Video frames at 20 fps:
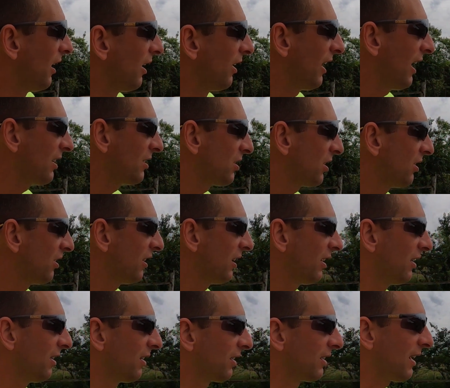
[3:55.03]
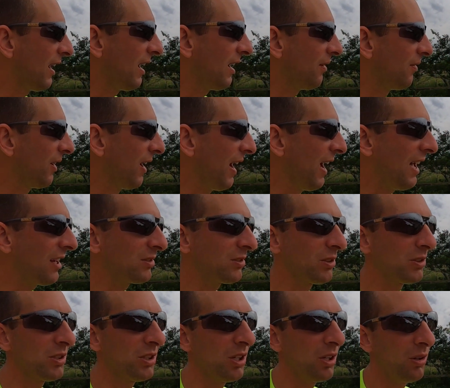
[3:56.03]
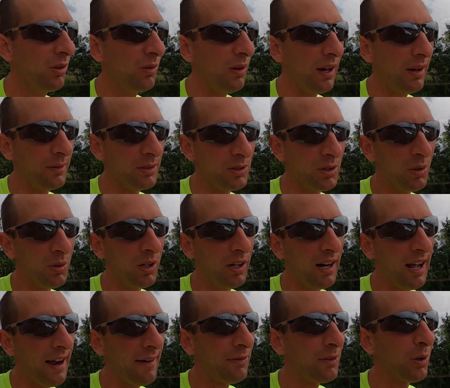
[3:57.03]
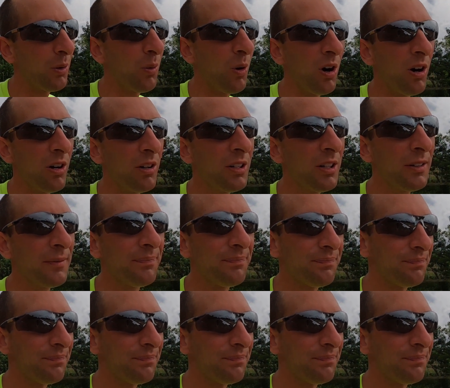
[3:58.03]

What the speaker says: That turned into kind of a hassle too. I was doing it after work.